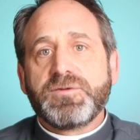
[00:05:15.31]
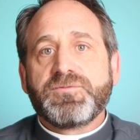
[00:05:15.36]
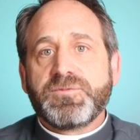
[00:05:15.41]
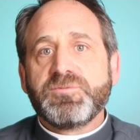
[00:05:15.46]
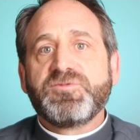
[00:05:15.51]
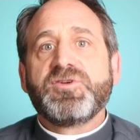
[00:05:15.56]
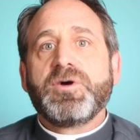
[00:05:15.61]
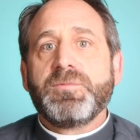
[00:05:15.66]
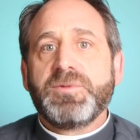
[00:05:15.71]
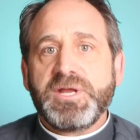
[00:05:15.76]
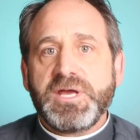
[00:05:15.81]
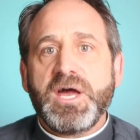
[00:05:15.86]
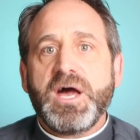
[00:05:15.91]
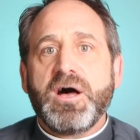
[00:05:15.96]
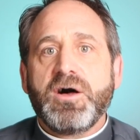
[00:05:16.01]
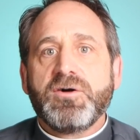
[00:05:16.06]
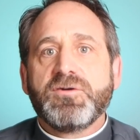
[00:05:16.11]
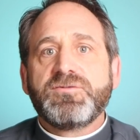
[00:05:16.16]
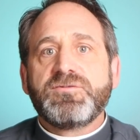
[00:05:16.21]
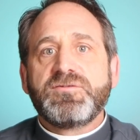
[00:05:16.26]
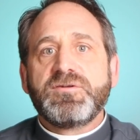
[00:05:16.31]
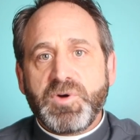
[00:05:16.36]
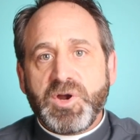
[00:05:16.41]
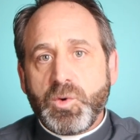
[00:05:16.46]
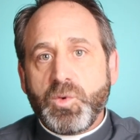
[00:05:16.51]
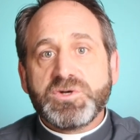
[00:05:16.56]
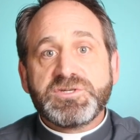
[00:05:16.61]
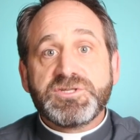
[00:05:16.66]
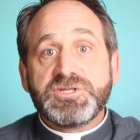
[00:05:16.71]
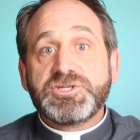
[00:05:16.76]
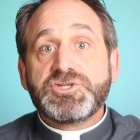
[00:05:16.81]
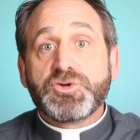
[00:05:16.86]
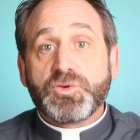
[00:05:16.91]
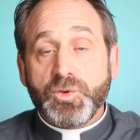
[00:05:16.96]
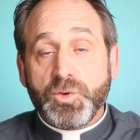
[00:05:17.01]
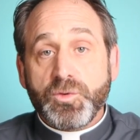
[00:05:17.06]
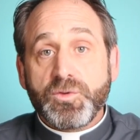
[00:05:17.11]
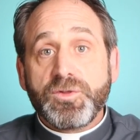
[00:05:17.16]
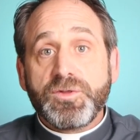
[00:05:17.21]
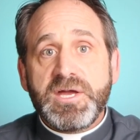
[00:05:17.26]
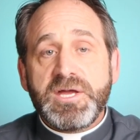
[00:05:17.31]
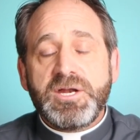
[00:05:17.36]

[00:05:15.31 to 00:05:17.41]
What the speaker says: it from somebody else, but it wasn't the truth.